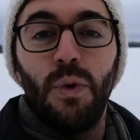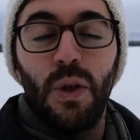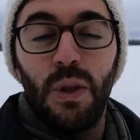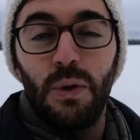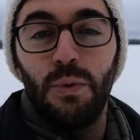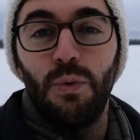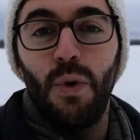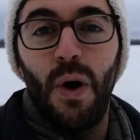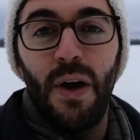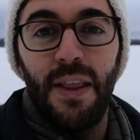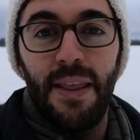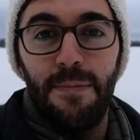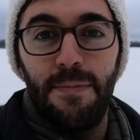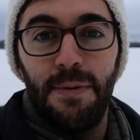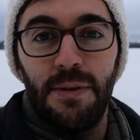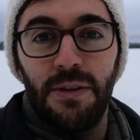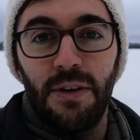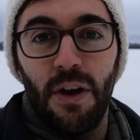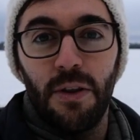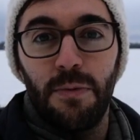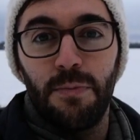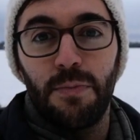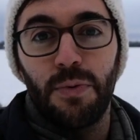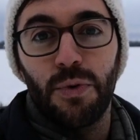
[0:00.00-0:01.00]
with one
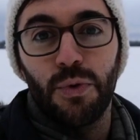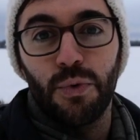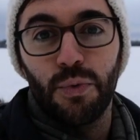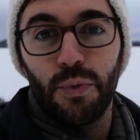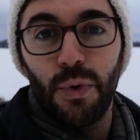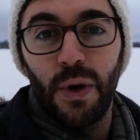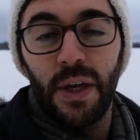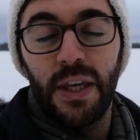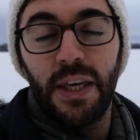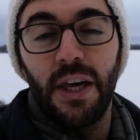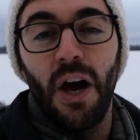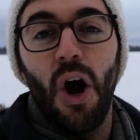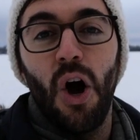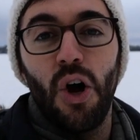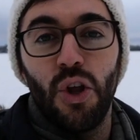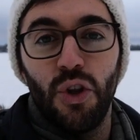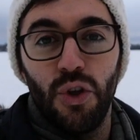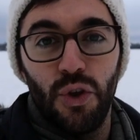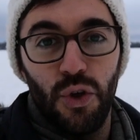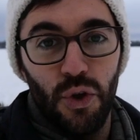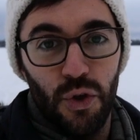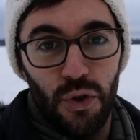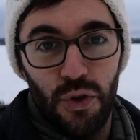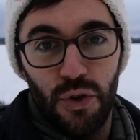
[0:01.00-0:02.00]
episode per week
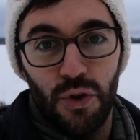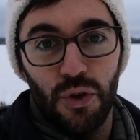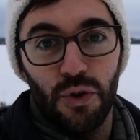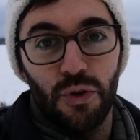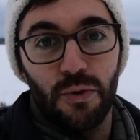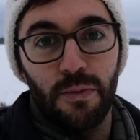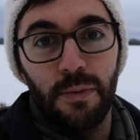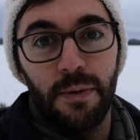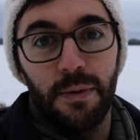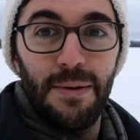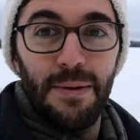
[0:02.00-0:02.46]
on YouTube.